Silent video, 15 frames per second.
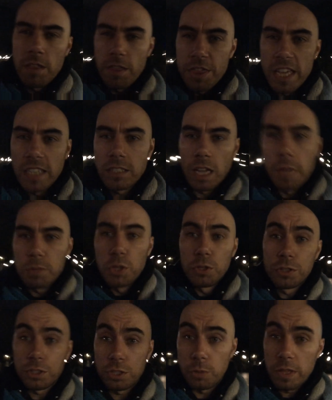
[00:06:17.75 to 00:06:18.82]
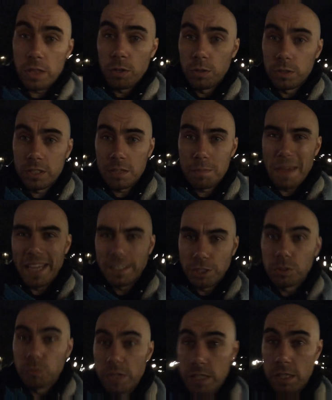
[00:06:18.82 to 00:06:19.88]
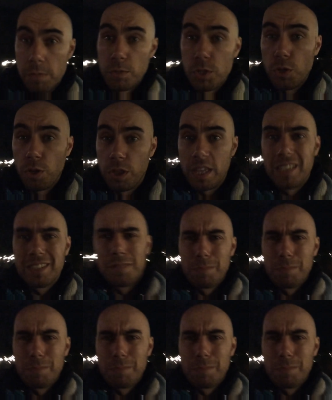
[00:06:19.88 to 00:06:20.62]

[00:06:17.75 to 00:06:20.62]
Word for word: things I'm used to in the Haunted Mansion with some new things.